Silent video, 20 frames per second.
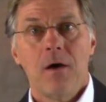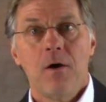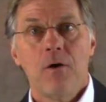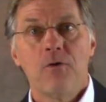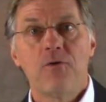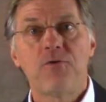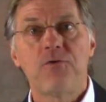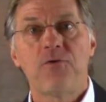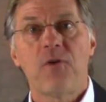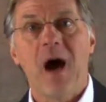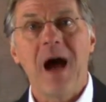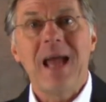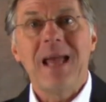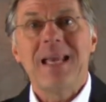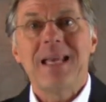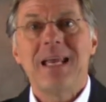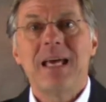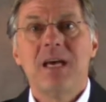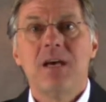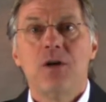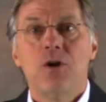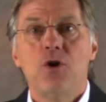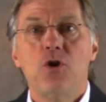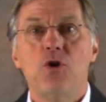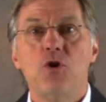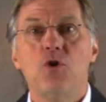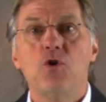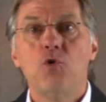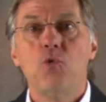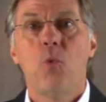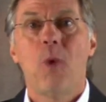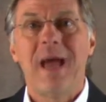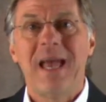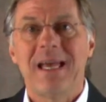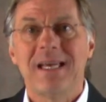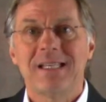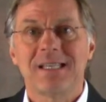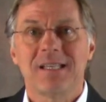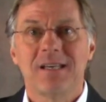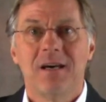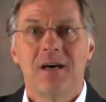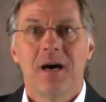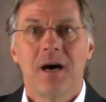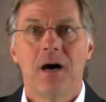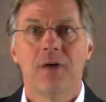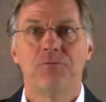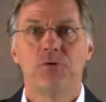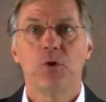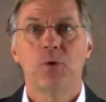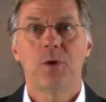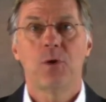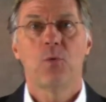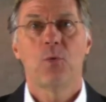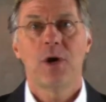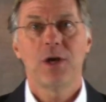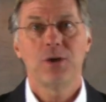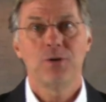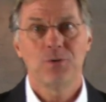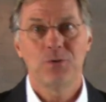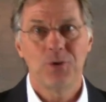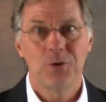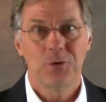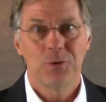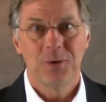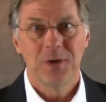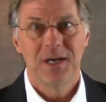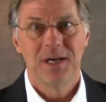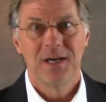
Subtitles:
Find new ways of doing what you do.